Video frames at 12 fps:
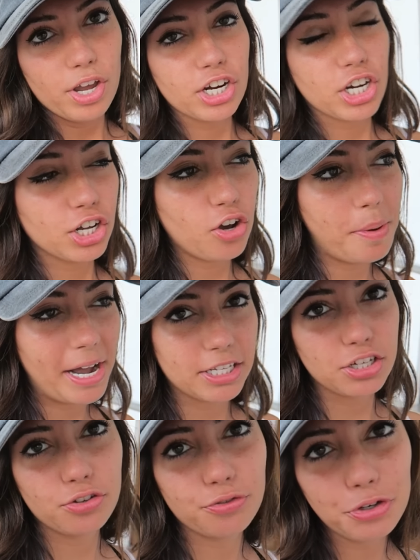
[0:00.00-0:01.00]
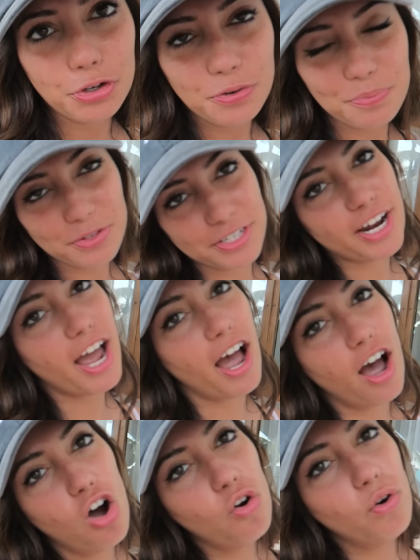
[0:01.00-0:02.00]
we are gonna go back to the rooms
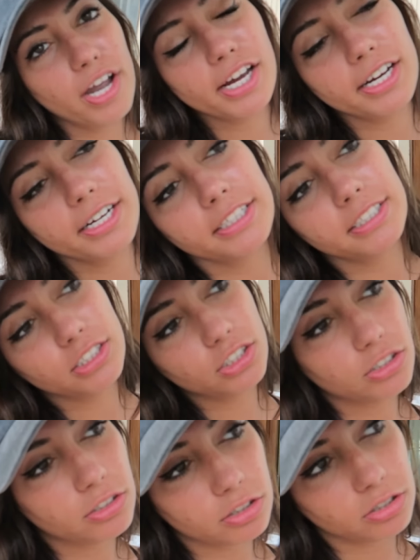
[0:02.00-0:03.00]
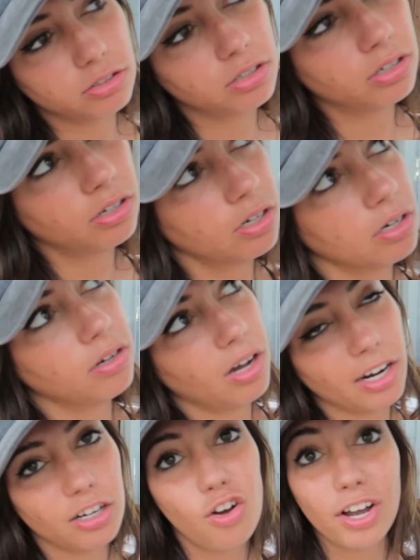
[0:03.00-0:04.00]
now and
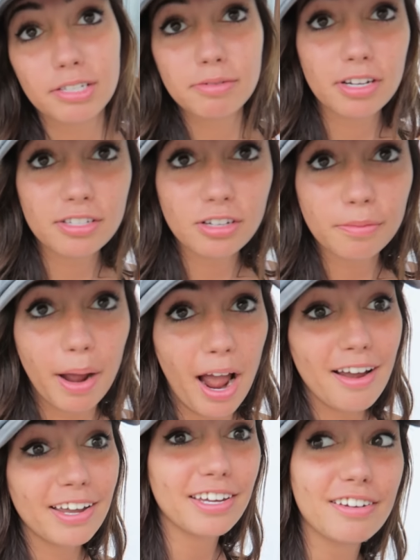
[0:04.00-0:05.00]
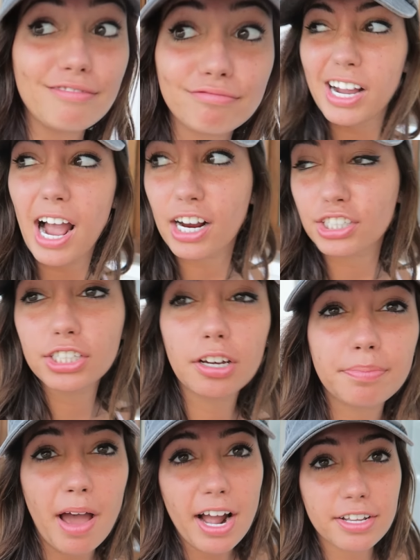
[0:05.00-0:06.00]
I don't know, I guess you guys start packing. I actually
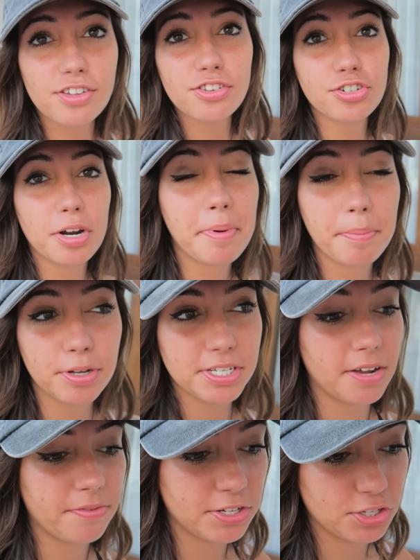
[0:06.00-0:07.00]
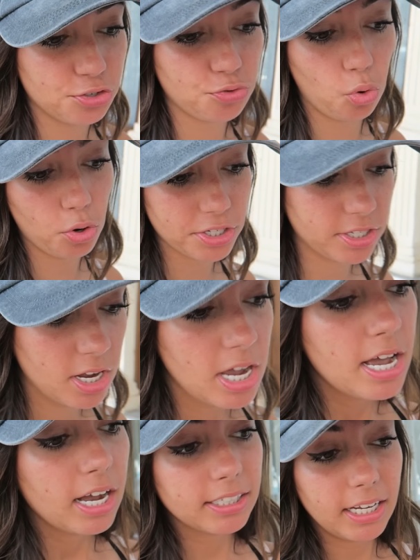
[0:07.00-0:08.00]
unpacked this trip and put stuff into drawers.
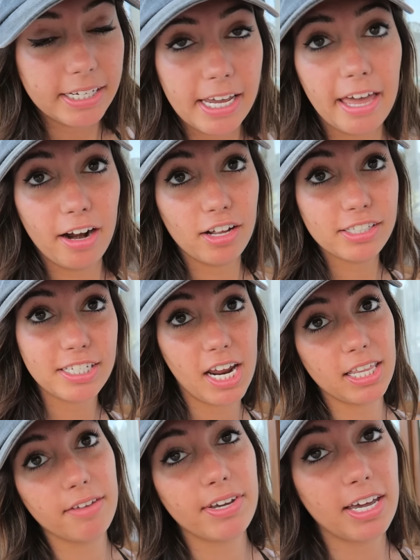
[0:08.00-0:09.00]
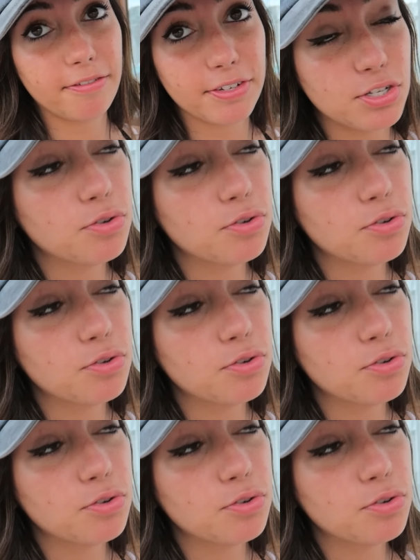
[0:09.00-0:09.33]
I cannot stand living out of a